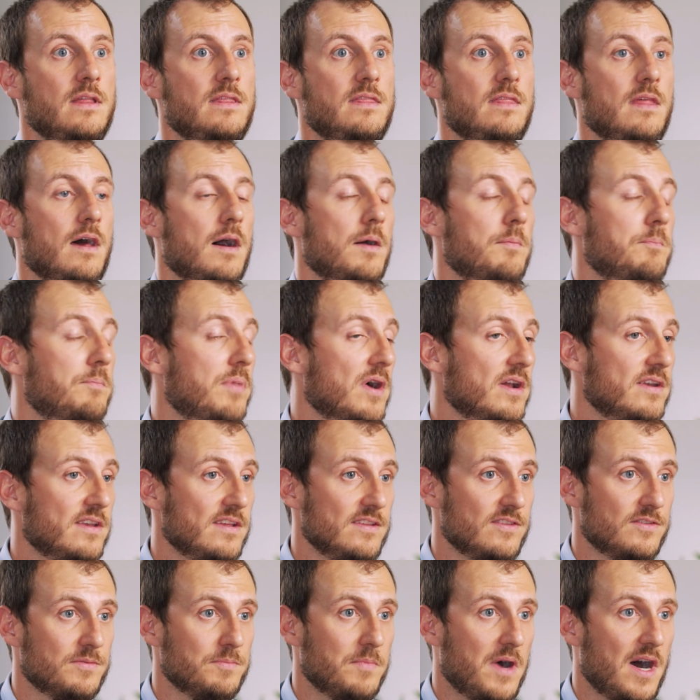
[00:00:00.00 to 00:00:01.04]

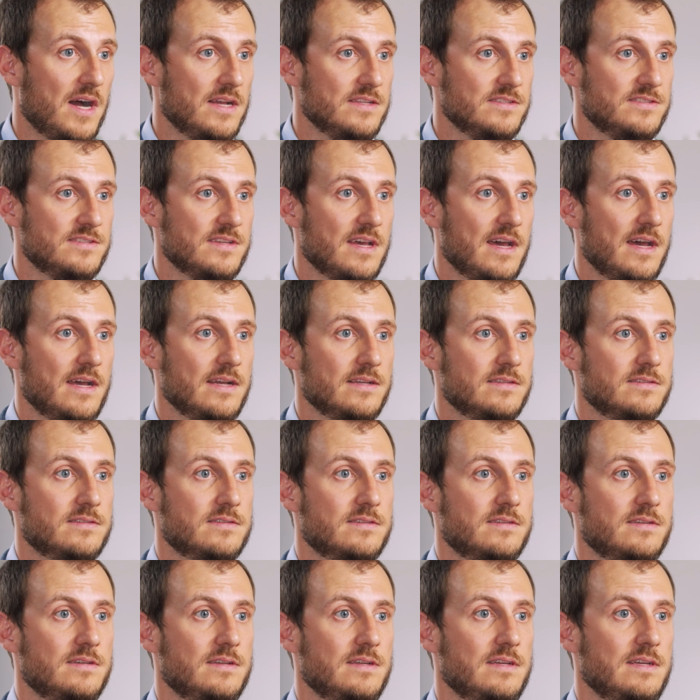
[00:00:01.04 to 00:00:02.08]
abundance mindset.
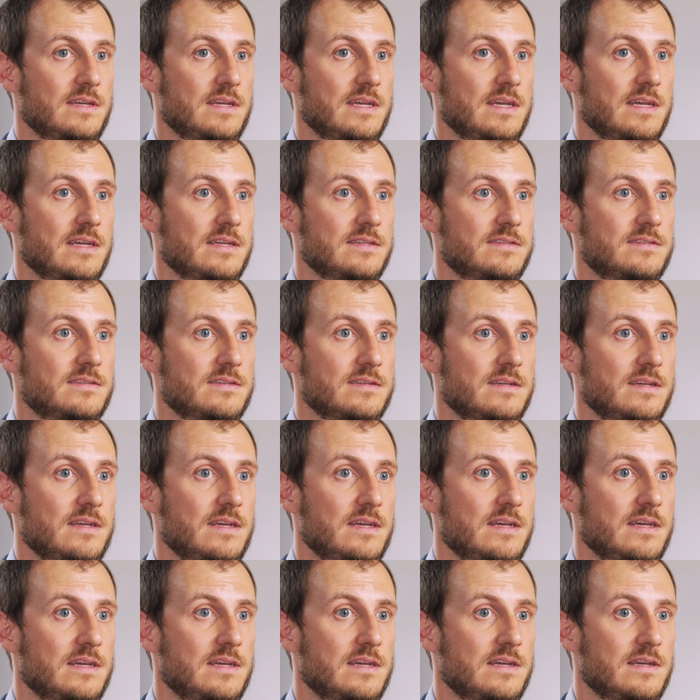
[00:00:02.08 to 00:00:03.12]
It
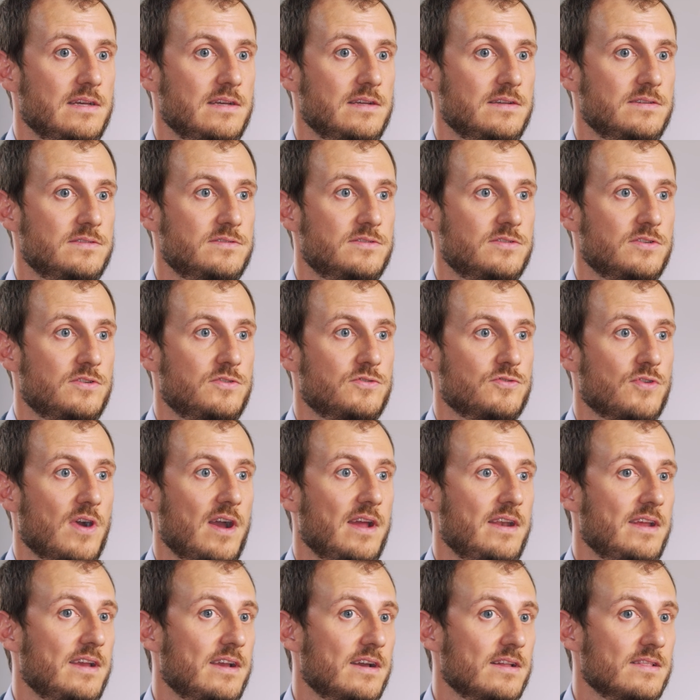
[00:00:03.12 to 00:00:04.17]
is
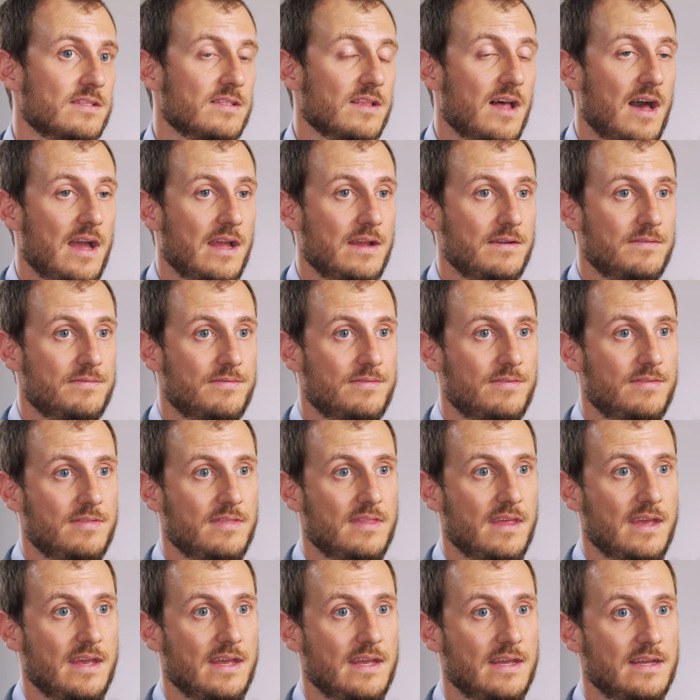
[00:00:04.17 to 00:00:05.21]
creating a life
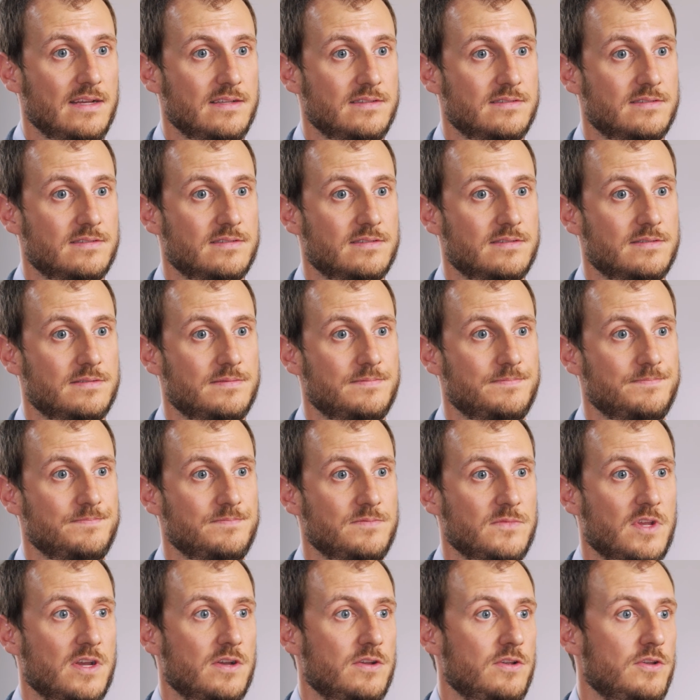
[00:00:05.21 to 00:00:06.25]
that
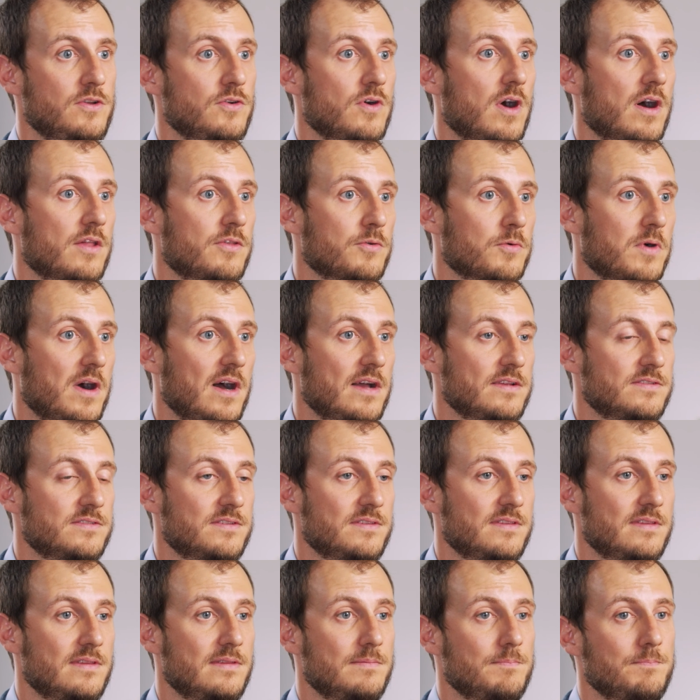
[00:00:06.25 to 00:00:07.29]
you otherwise
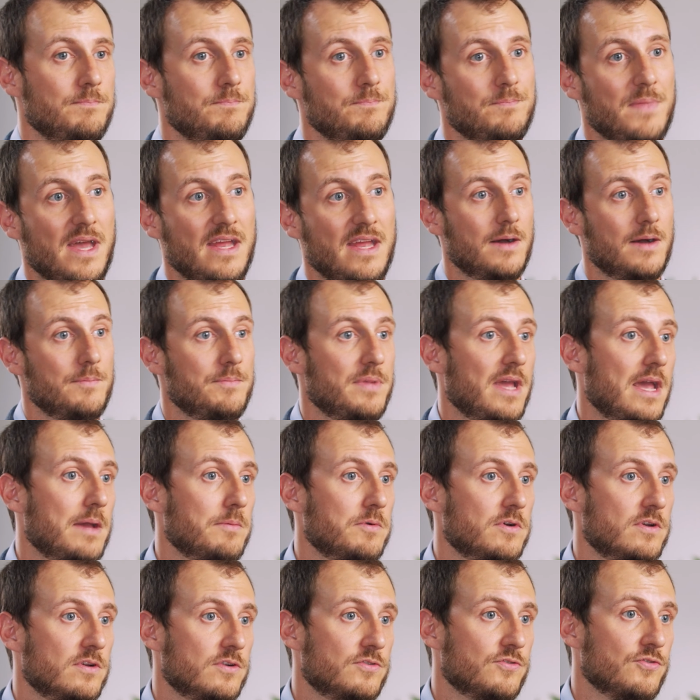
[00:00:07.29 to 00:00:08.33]
may be able
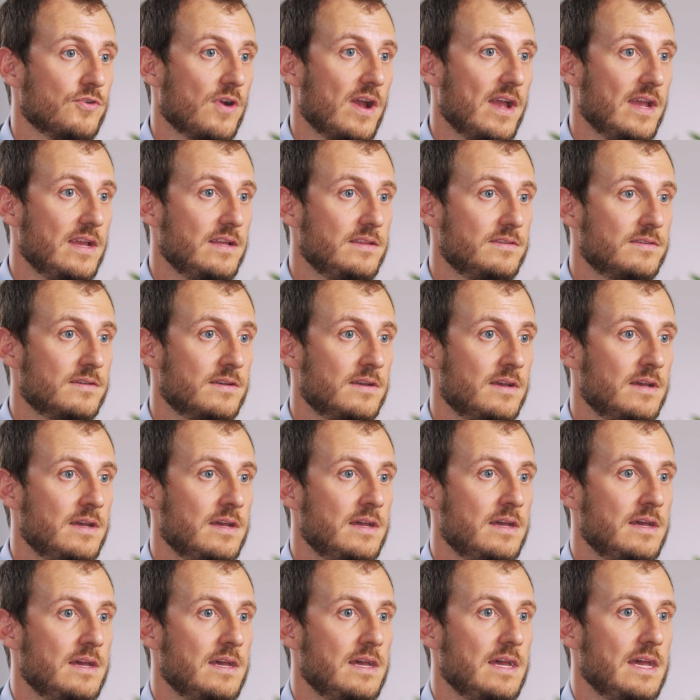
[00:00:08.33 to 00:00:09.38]
to create,
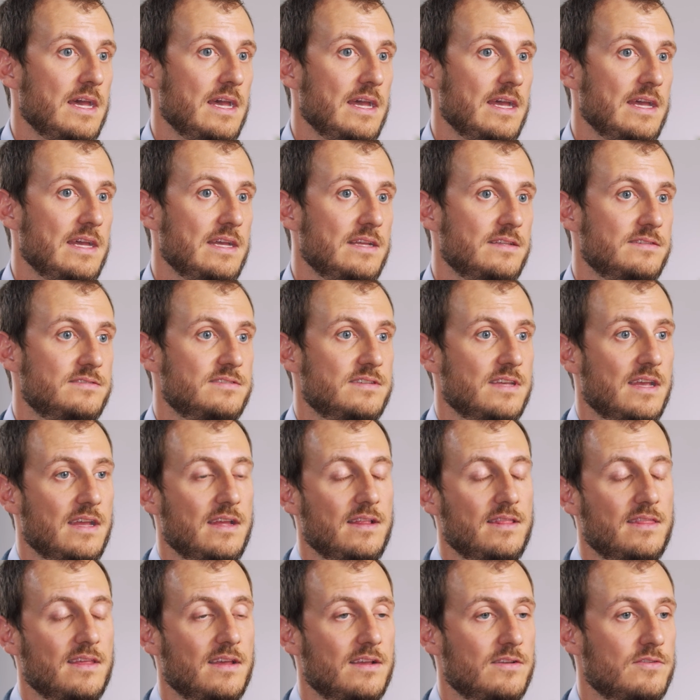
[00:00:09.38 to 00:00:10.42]
and seeing
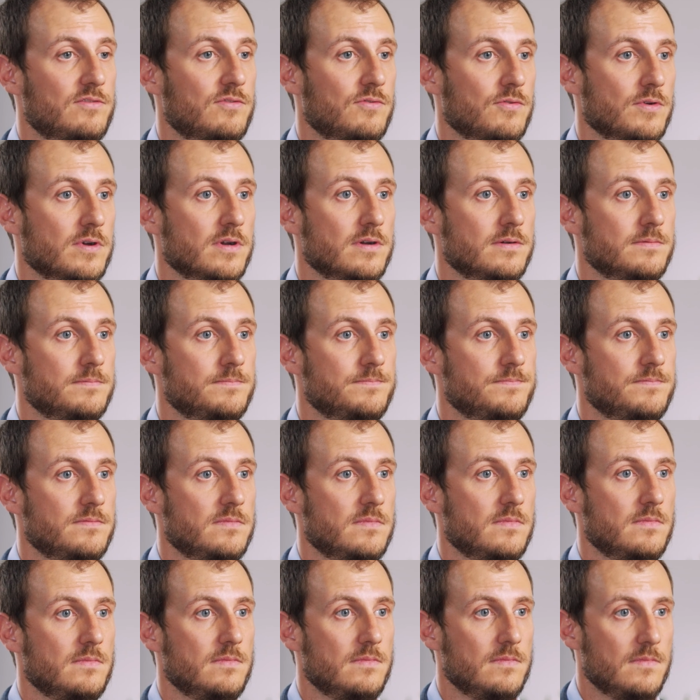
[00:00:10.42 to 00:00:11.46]
things through.
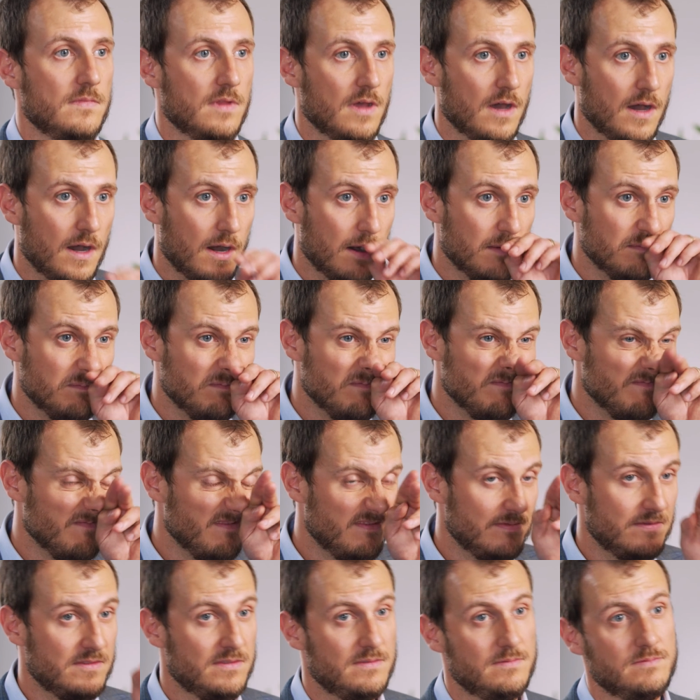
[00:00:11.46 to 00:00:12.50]

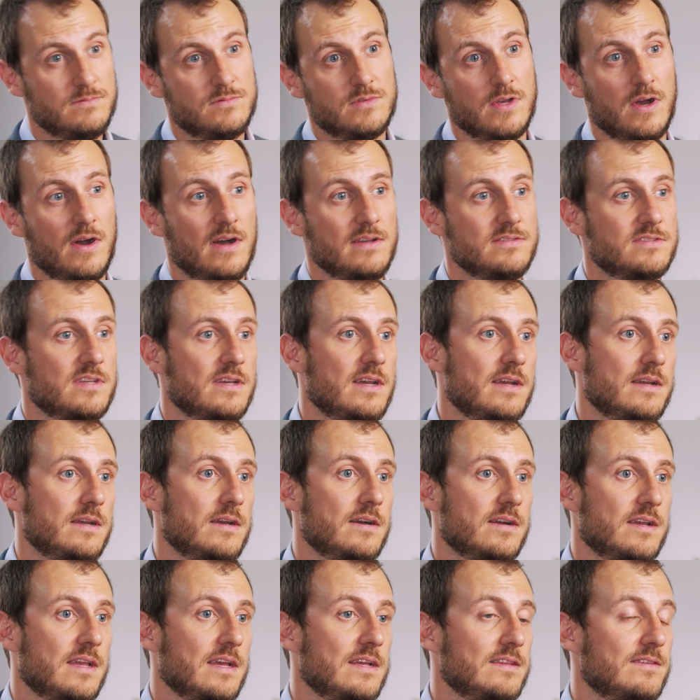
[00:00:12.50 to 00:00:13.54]
So I'd say,
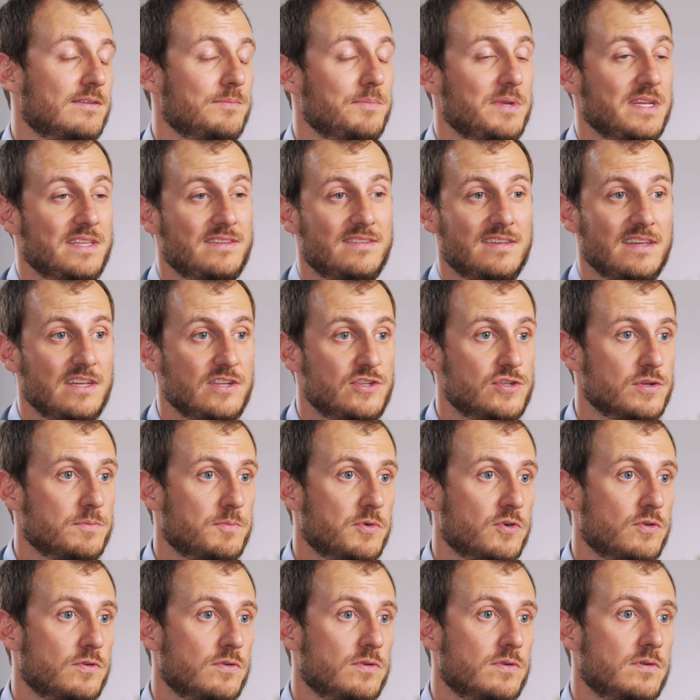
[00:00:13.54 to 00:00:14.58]
again, to be
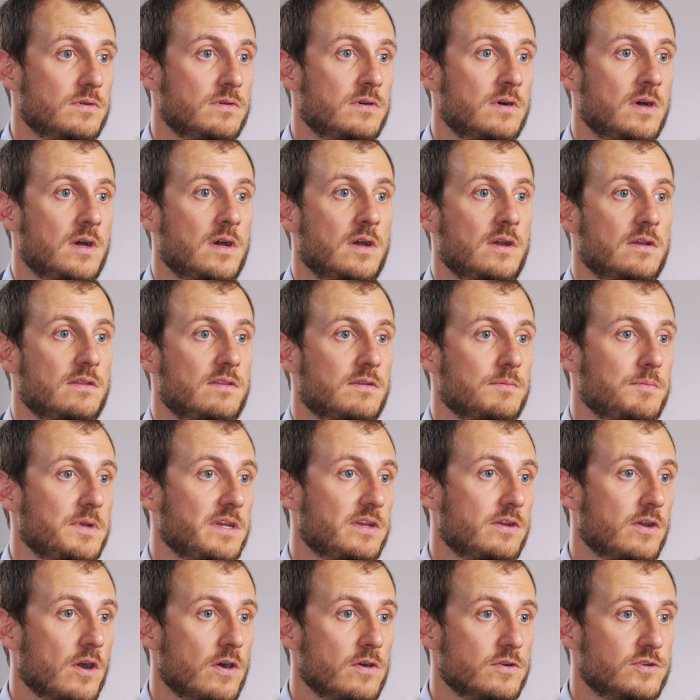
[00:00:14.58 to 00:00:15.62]
teachable, to be
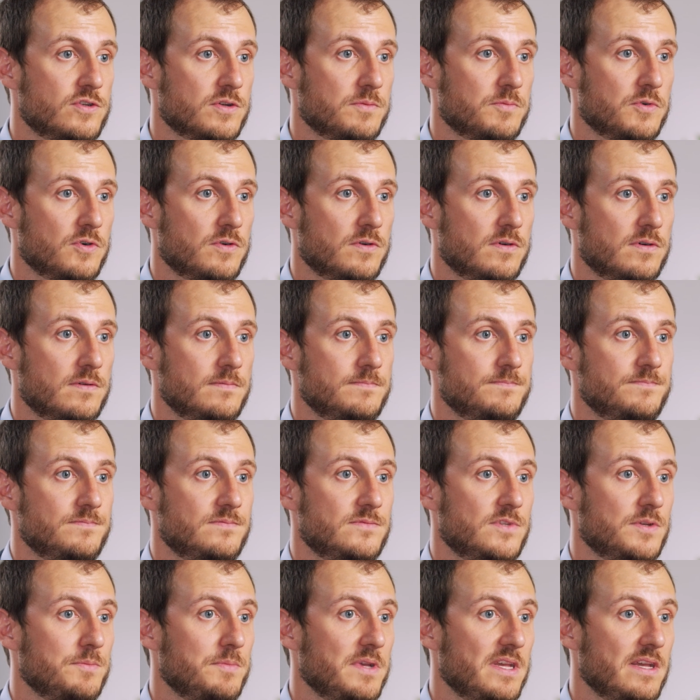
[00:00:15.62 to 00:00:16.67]
coachable,
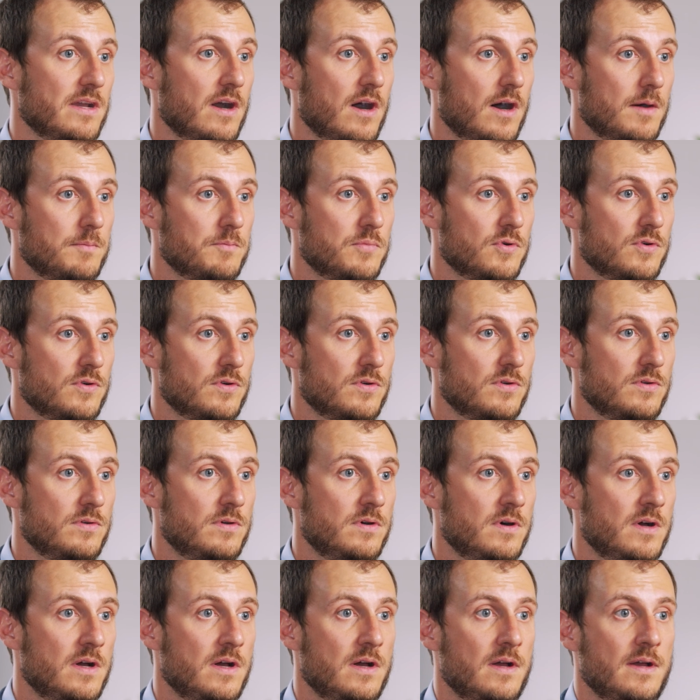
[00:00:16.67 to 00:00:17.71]
to be humble,
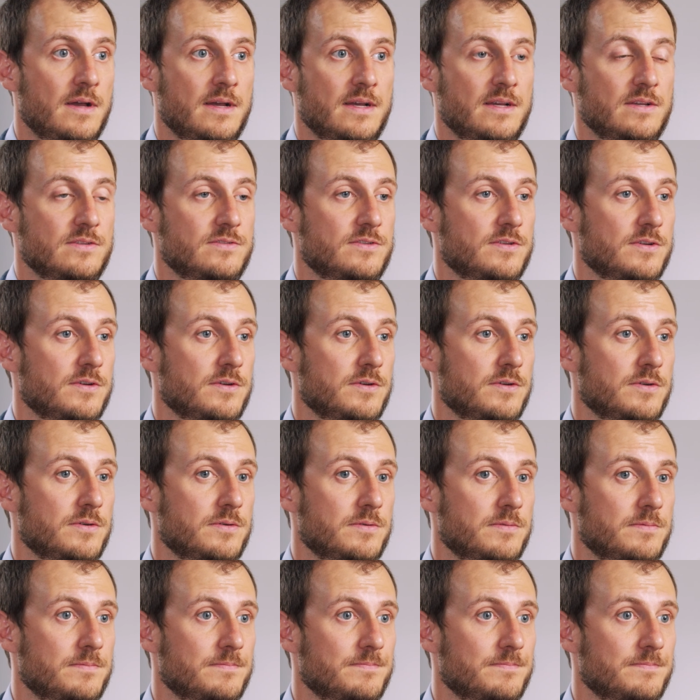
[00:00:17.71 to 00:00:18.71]
to